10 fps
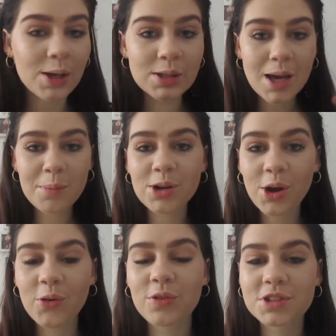so I'm gonna
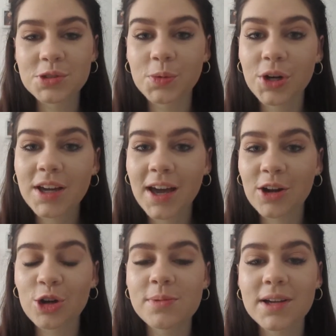go off to work, and
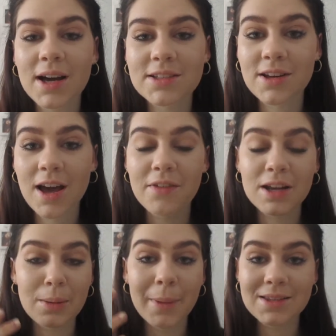I hope you guys are having
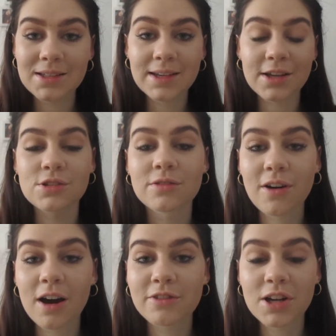an amazing day so
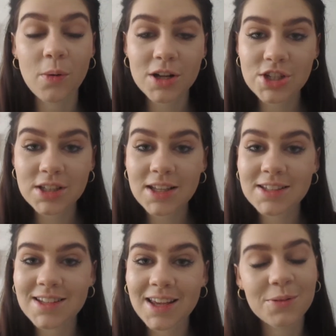far if you're watching
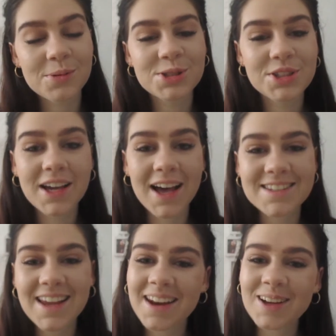this, and I will see you
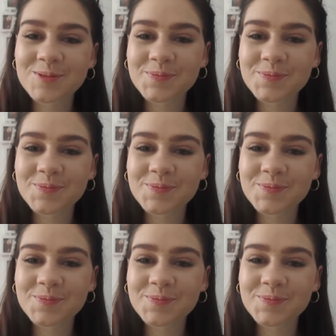guys later.